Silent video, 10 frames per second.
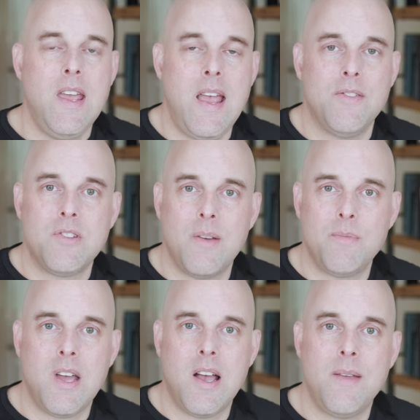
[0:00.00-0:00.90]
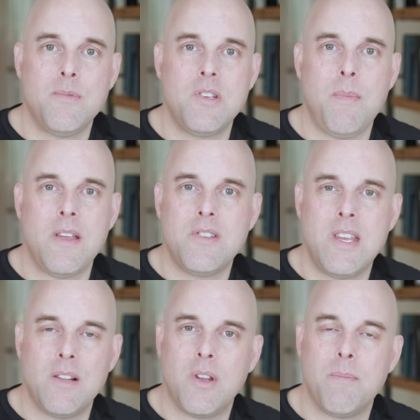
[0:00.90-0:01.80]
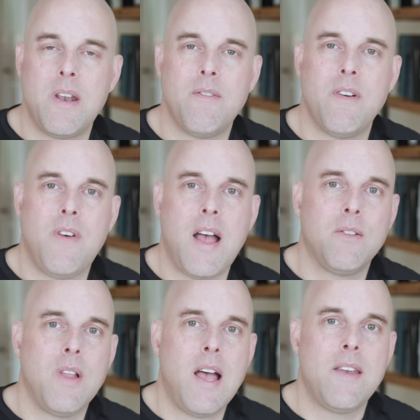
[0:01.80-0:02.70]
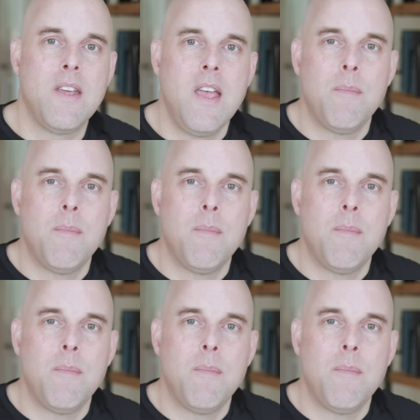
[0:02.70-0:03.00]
and sometimes you might see a little bit of a violet,